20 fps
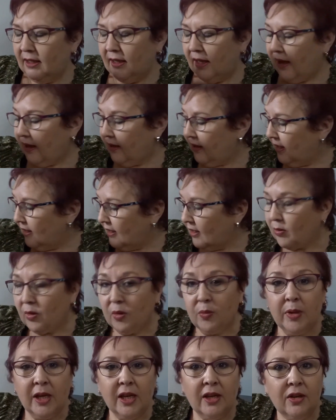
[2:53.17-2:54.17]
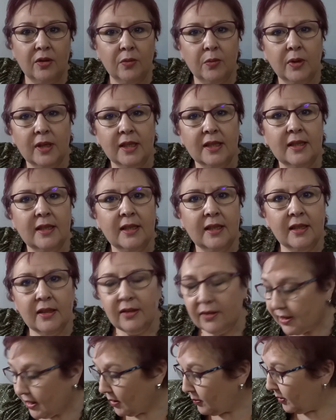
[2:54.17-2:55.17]
I think that would be a good one to
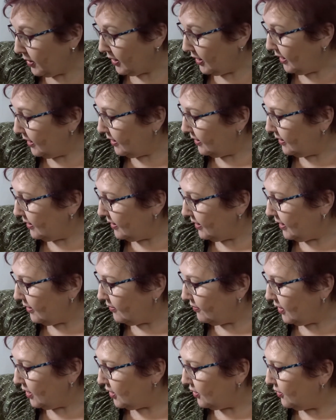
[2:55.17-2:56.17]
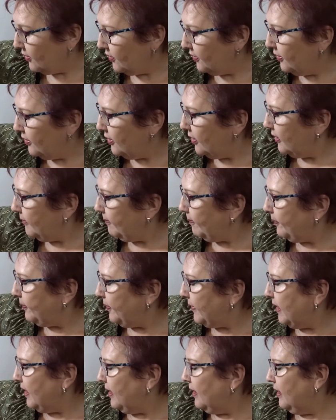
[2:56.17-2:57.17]
use up and get rid of.
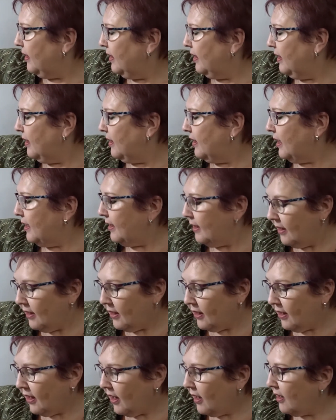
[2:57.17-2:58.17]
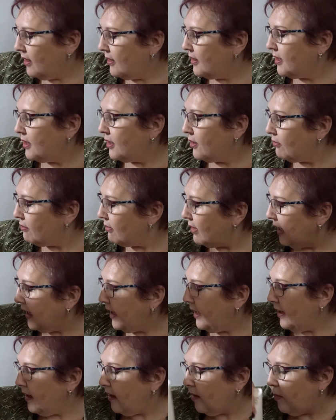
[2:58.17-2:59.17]
Then the last
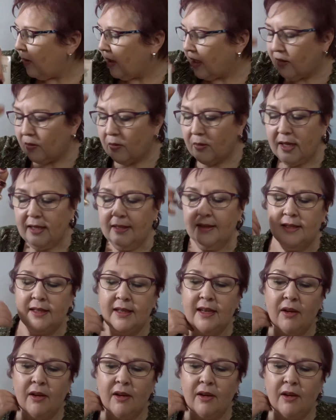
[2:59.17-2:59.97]
three are bigger ones.